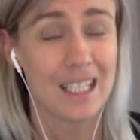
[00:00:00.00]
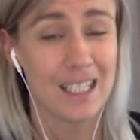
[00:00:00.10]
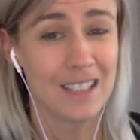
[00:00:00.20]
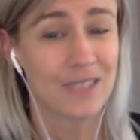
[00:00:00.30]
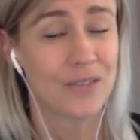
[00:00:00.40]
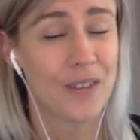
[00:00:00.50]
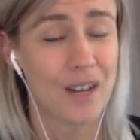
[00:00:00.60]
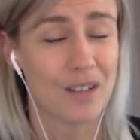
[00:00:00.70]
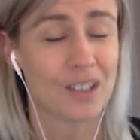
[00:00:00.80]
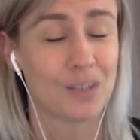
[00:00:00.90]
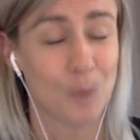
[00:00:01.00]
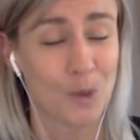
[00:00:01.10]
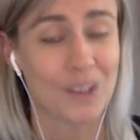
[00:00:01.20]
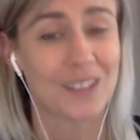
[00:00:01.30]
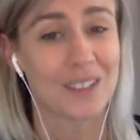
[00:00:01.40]
is very
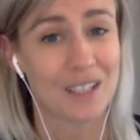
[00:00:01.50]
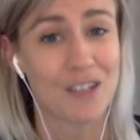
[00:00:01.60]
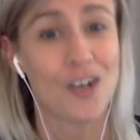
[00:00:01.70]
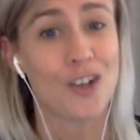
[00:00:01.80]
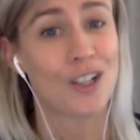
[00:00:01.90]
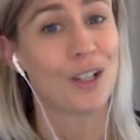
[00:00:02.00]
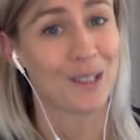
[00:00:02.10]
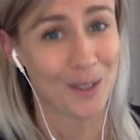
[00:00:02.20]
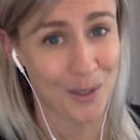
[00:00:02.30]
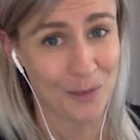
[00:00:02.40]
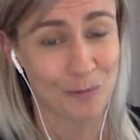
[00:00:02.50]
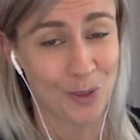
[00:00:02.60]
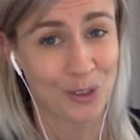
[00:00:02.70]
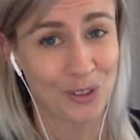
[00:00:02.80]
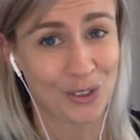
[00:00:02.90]
small, since there are a lot of
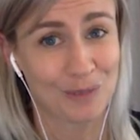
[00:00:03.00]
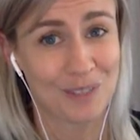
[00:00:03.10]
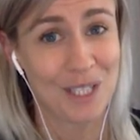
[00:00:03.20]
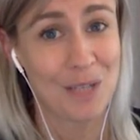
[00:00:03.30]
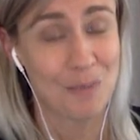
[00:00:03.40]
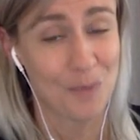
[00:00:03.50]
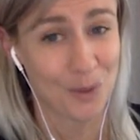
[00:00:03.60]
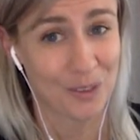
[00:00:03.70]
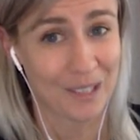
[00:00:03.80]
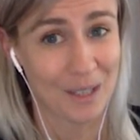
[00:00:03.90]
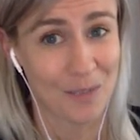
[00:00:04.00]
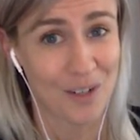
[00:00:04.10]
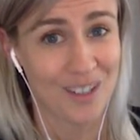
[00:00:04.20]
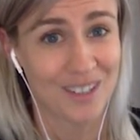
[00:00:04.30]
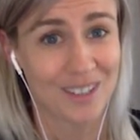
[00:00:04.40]
books in most
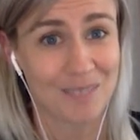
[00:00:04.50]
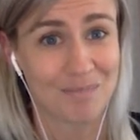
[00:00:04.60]
libraries.